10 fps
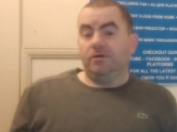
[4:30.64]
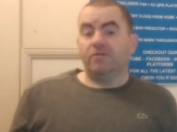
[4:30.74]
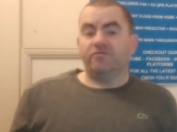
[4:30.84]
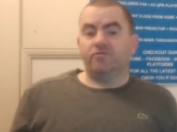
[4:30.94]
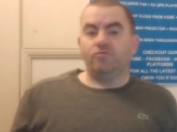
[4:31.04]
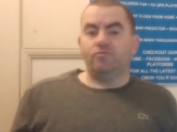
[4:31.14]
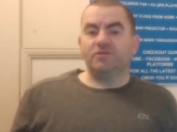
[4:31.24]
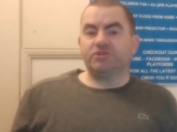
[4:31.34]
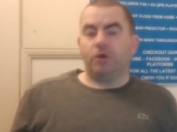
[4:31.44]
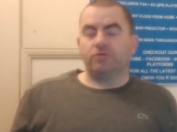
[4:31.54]
Overall, we
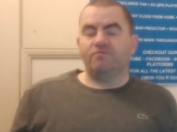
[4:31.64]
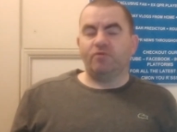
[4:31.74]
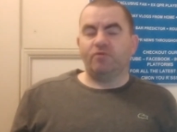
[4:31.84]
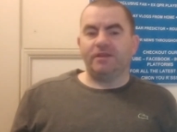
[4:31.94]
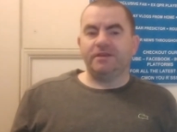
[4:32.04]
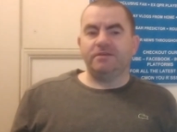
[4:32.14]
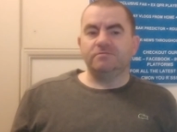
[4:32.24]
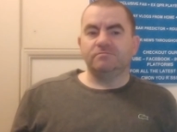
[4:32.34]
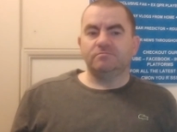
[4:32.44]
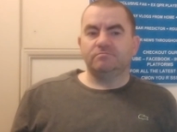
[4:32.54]
started off
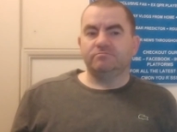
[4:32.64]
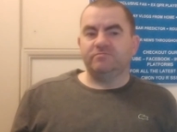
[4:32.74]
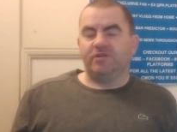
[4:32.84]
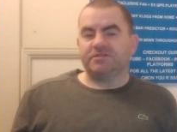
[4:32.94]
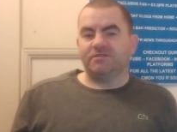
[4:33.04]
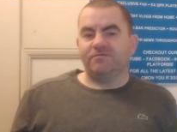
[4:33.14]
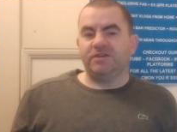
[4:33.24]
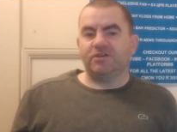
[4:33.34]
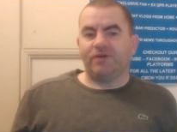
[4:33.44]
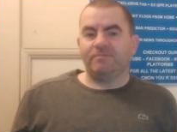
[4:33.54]
brightly, but didn't
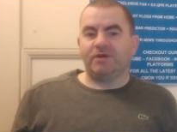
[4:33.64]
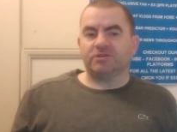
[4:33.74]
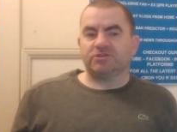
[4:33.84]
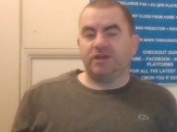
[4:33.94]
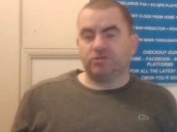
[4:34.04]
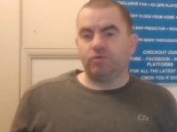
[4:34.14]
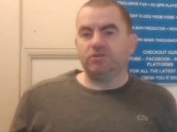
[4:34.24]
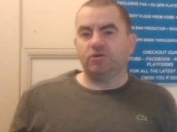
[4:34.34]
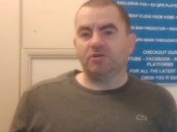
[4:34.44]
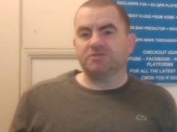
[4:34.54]
really create much, and that's when
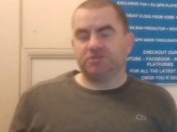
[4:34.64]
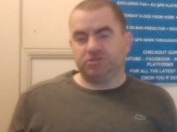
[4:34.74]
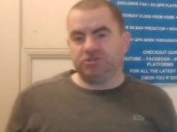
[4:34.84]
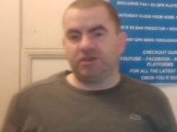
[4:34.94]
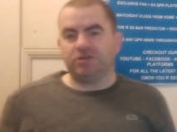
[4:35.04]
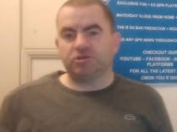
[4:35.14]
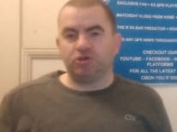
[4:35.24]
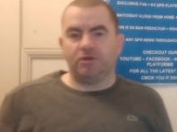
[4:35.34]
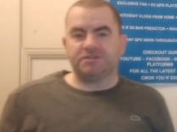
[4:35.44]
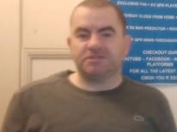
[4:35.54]
you've got to take your
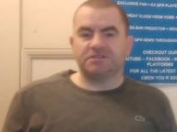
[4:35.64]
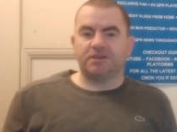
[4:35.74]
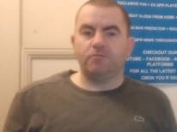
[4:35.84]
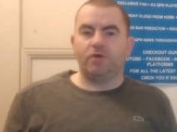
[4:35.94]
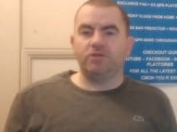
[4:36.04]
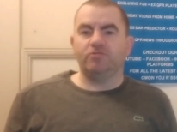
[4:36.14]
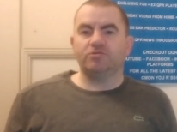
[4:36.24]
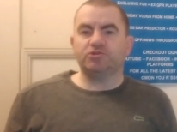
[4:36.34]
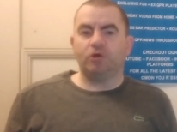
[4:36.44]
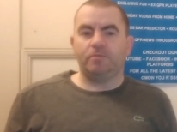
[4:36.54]
chance, as I say, when you're
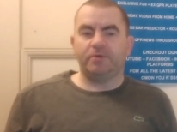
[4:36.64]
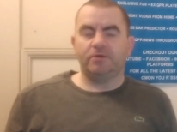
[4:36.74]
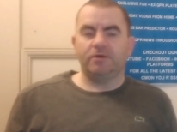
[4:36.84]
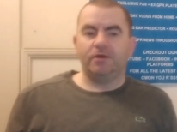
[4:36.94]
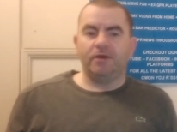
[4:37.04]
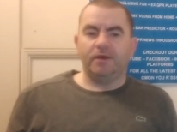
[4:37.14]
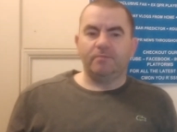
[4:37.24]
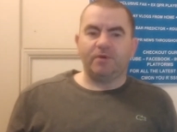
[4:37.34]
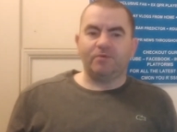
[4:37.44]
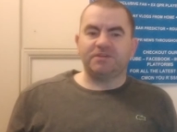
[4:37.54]
on top.
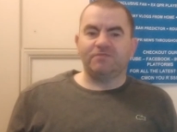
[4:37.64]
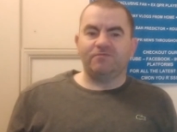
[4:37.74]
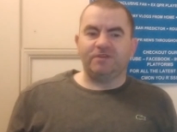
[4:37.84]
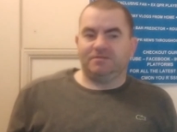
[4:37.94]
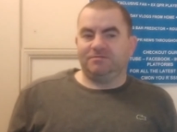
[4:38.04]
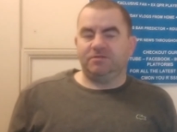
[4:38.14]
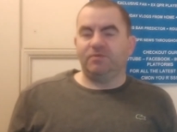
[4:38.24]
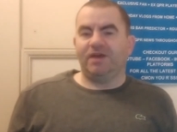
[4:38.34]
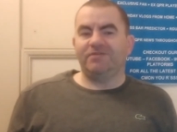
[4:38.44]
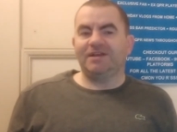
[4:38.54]
But we didn't we did
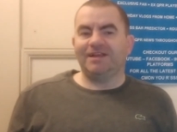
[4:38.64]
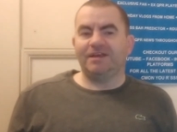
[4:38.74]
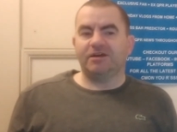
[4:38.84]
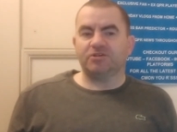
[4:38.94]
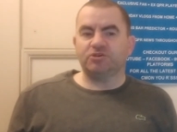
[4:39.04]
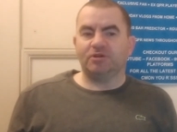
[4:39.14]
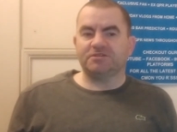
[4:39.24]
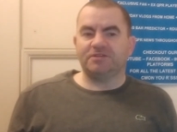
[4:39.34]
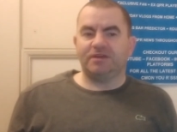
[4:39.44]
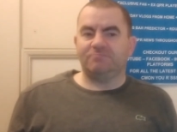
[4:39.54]
we have any clear-cut
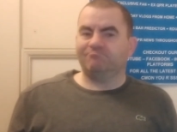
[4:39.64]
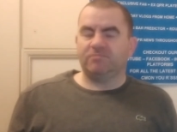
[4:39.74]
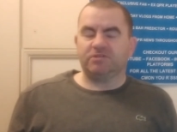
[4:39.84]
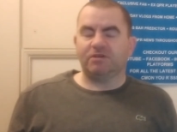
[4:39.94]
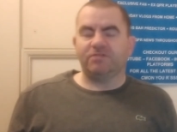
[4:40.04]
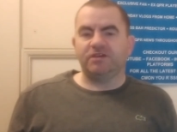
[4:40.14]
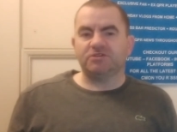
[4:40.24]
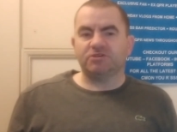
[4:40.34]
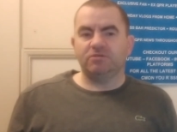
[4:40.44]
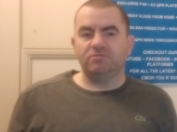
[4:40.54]
chance in that? Don't
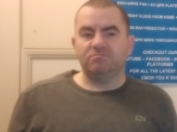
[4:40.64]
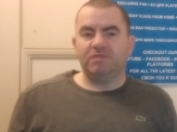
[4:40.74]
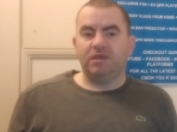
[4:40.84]
think so.